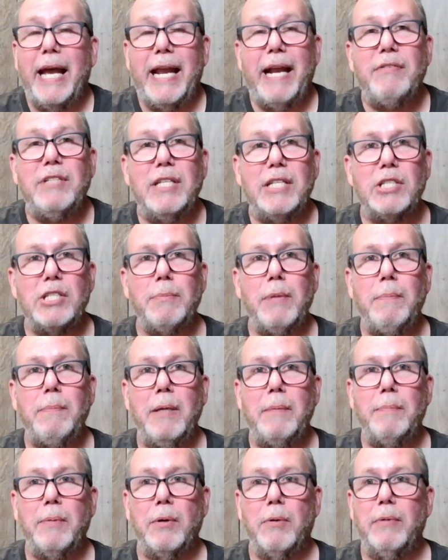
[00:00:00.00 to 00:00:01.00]
And I've seen so many
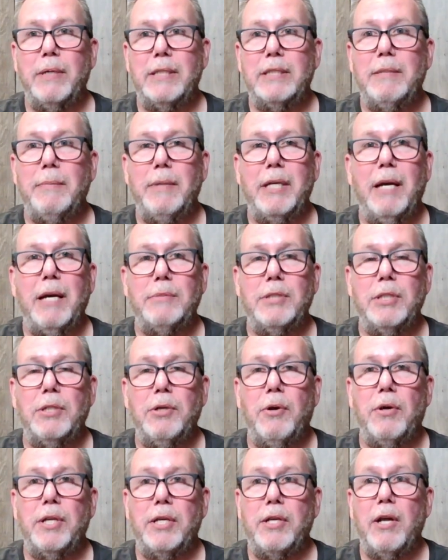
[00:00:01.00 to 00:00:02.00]
people when somebody comes to the
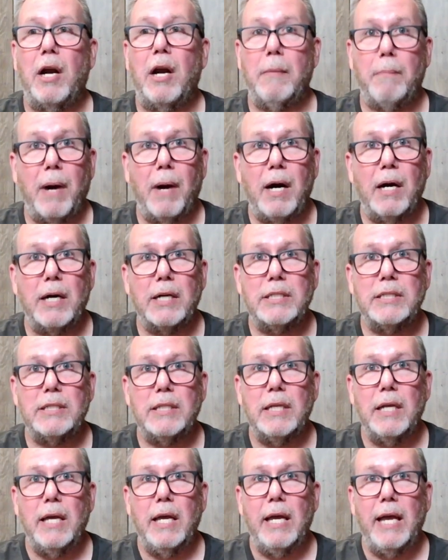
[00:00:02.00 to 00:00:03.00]
door, the dog
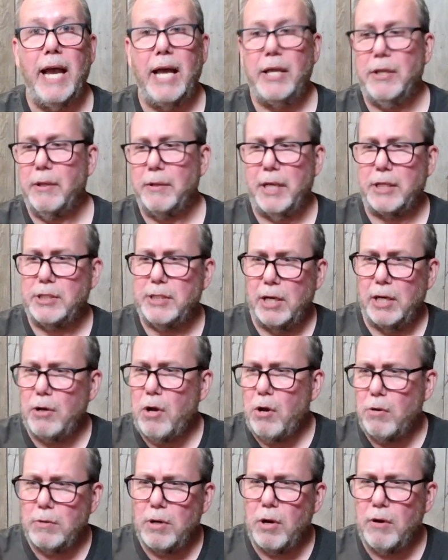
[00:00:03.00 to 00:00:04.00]
barks, and they'll say,
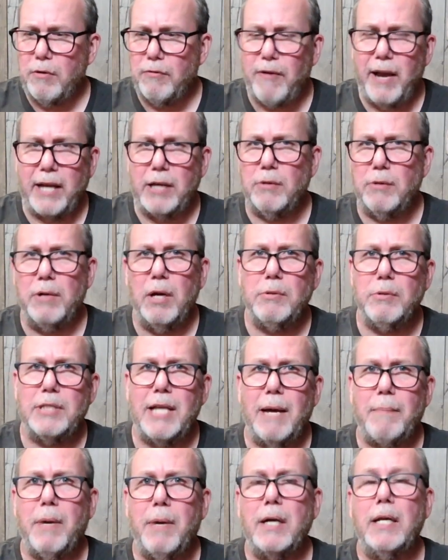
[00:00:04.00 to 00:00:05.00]
No, no, Fido, no,
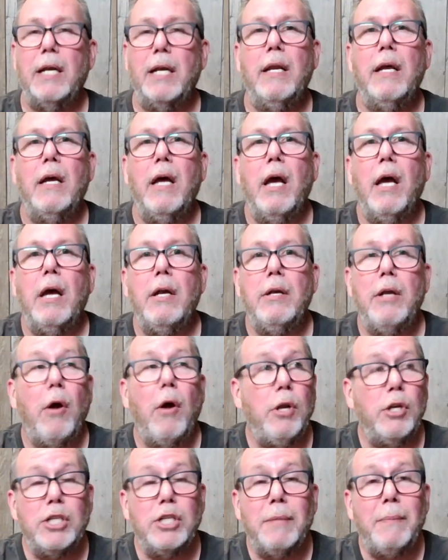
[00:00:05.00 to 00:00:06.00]
stop barking. No,
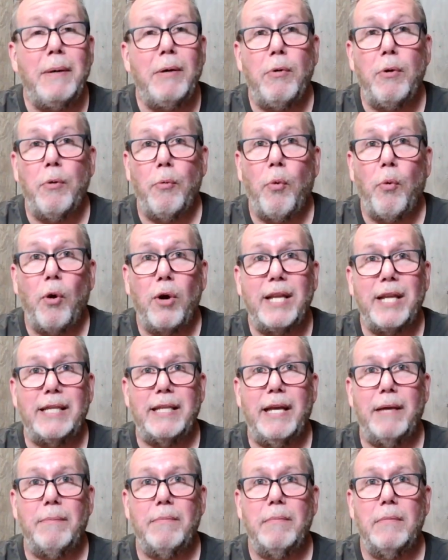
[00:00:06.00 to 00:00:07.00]
you should be
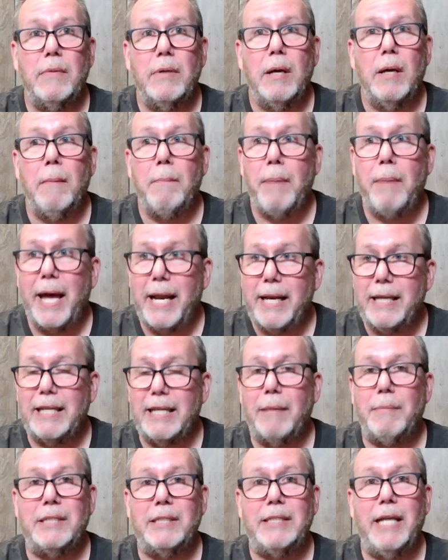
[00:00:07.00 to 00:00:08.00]
rewarding them petting
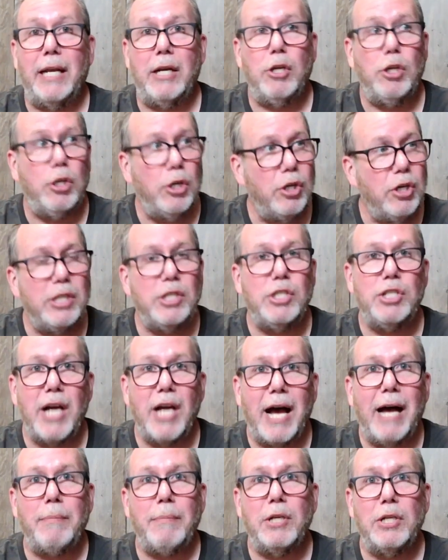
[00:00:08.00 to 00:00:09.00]
them and saying, good
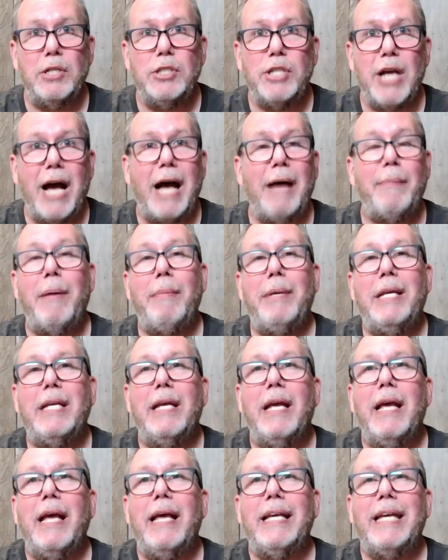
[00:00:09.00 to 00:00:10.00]
job, good job. I mean,
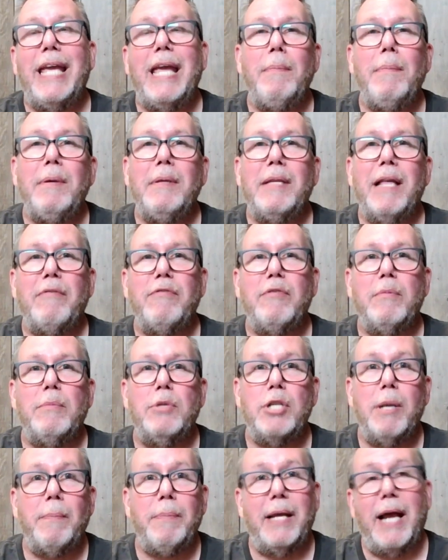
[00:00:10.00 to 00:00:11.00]
keeping them
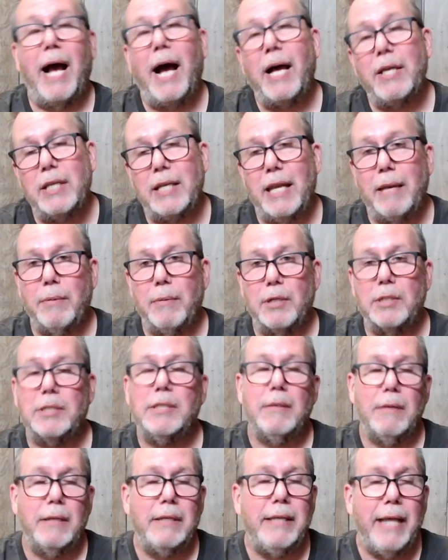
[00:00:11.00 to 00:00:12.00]
from jumping on the
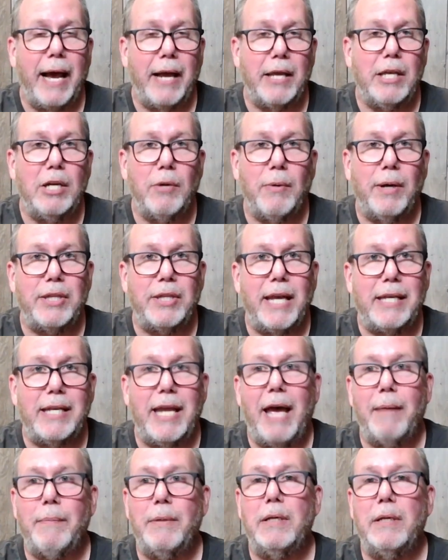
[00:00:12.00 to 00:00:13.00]
neighbors. Yeah, you don't want that
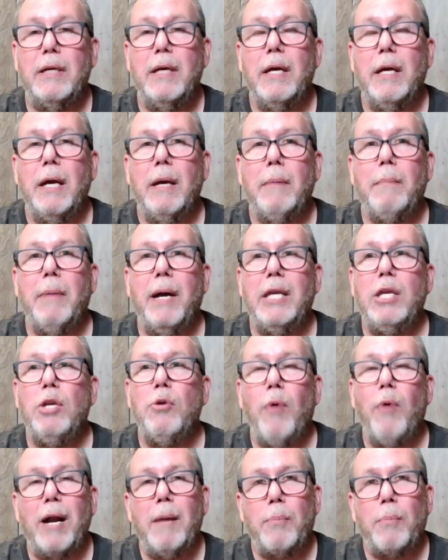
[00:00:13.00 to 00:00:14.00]
to happen. But
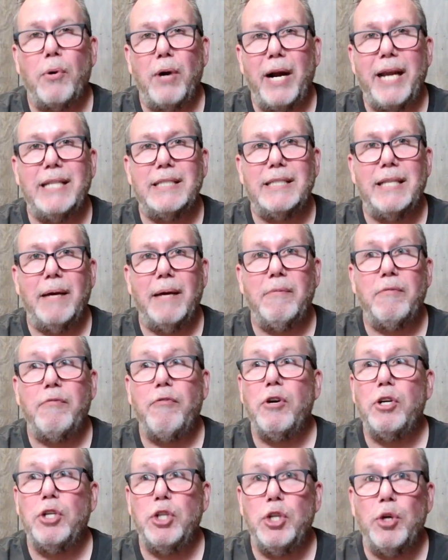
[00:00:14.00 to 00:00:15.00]
you want to praise them
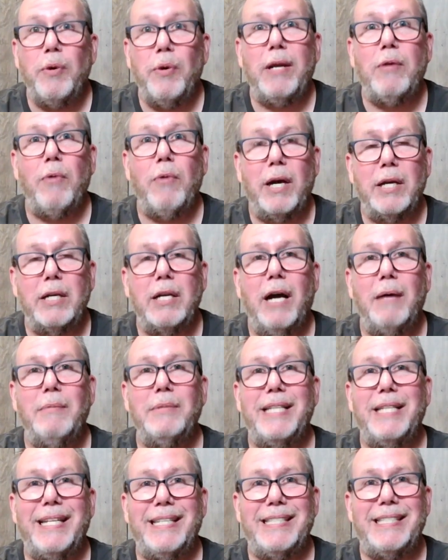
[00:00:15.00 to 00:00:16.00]
for doing what
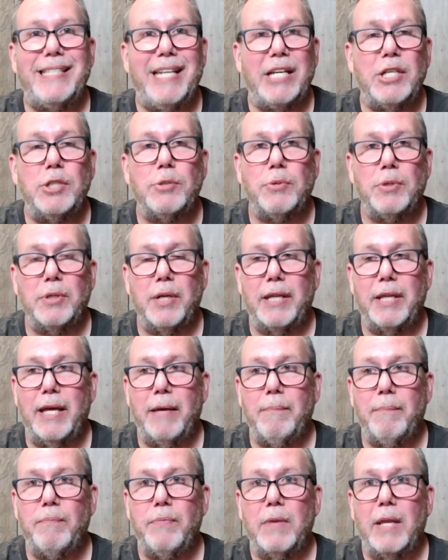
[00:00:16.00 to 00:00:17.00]
comes instinctual to
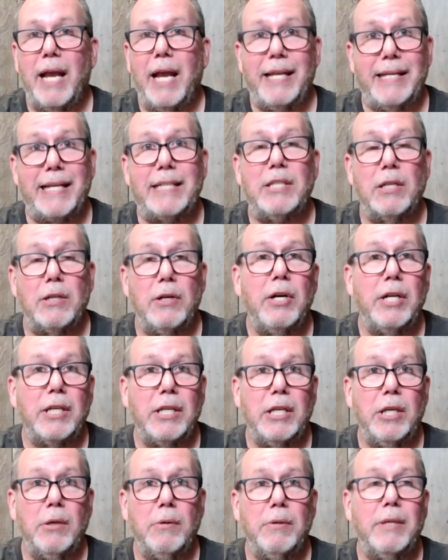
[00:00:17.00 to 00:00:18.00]
them. And that's
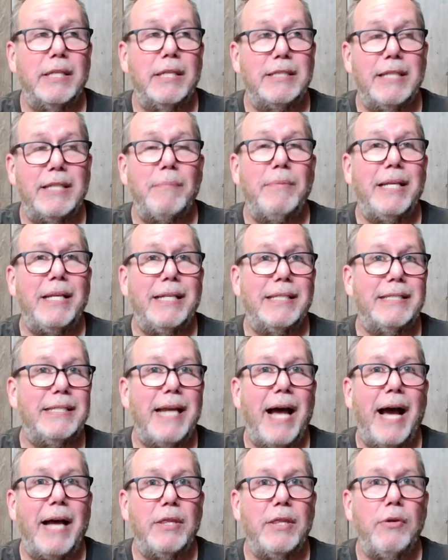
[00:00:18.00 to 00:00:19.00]
alerting you that something is
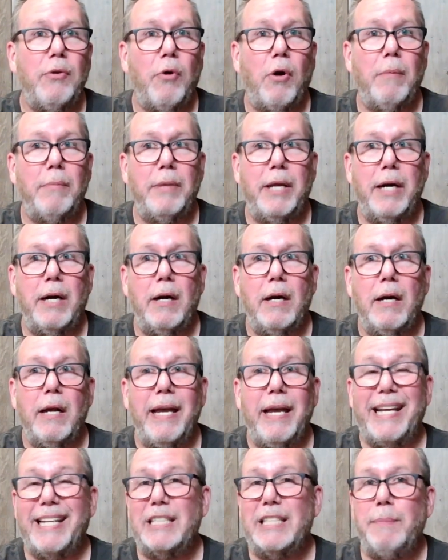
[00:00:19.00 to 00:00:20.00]
not in the norm there.
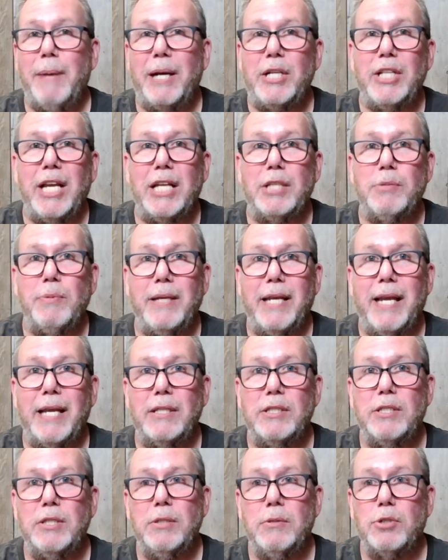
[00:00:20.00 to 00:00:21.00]
And especially as we
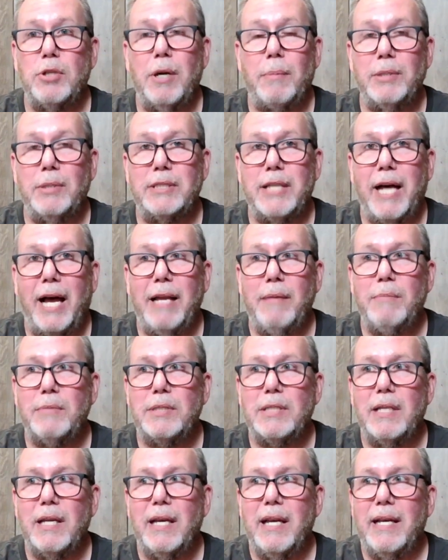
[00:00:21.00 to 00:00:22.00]
get into troubled
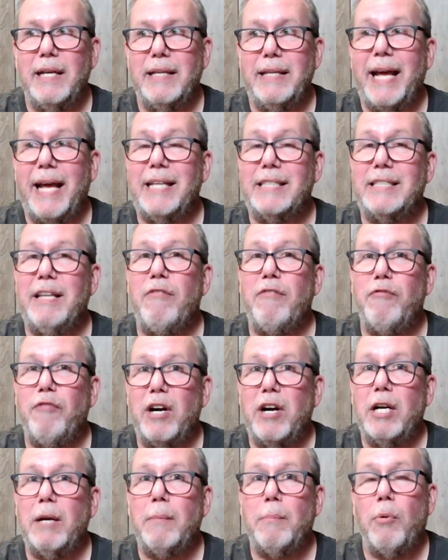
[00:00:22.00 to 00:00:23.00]
times, that is a
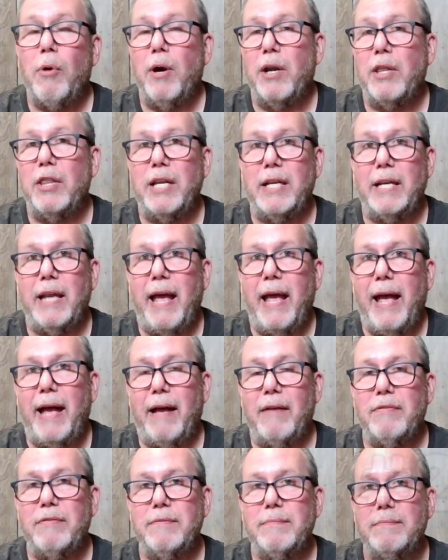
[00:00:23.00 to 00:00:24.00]
very important thing to
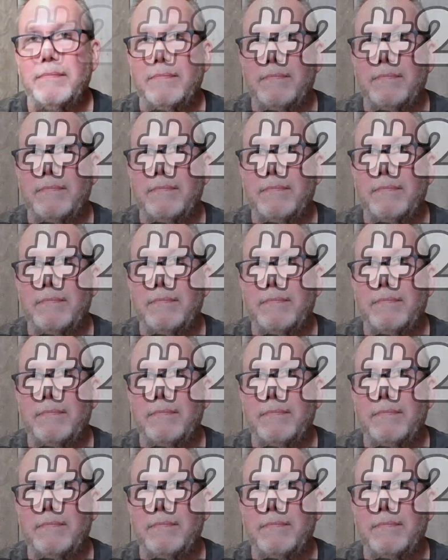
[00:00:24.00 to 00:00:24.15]
have.